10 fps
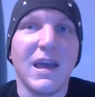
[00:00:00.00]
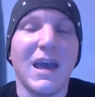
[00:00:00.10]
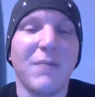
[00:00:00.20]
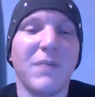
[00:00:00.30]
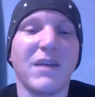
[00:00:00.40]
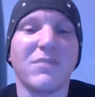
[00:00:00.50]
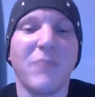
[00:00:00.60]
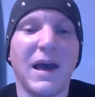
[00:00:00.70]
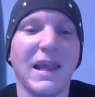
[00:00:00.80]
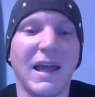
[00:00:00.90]
It makes
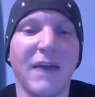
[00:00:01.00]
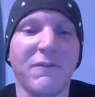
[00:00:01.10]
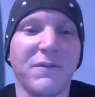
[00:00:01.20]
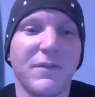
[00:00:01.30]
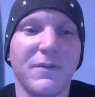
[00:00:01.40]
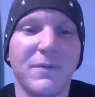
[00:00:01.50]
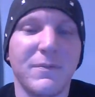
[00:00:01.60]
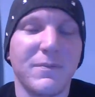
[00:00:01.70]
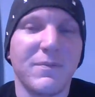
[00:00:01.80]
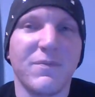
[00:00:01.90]
my life
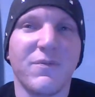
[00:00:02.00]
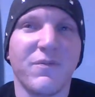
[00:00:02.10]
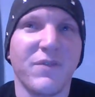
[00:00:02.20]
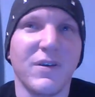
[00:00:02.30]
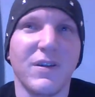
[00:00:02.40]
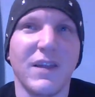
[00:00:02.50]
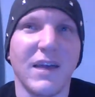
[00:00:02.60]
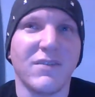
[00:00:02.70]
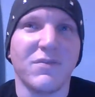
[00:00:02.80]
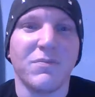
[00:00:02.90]
feel
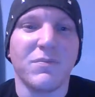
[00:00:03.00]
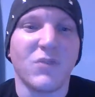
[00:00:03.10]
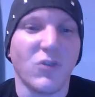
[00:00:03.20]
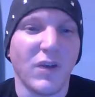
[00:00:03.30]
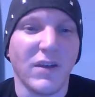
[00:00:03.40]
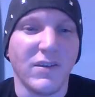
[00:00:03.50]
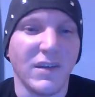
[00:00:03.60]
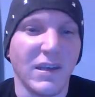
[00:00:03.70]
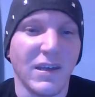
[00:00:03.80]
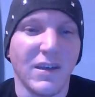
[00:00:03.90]
less
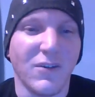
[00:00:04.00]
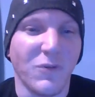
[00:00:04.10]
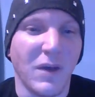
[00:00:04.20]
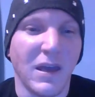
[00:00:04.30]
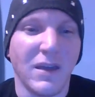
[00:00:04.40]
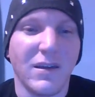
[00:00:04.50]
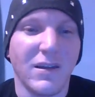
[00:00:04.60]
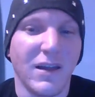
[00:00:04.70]
crazy in a way.